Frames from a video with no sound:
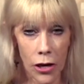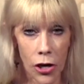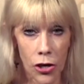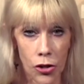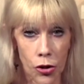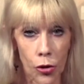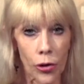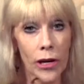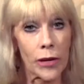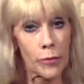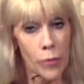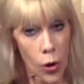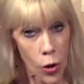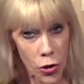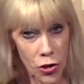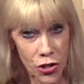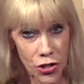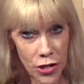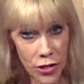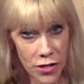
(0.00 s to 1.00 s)
your
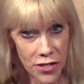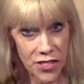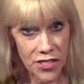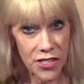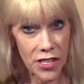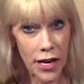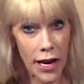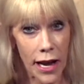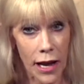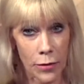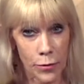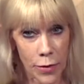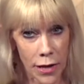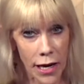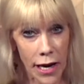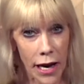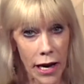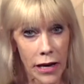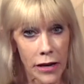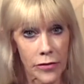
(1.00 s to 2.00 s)
emotions and
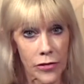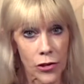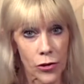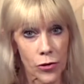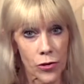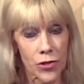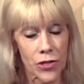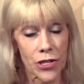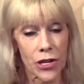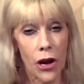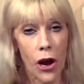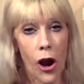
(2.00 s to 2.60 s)
behaviors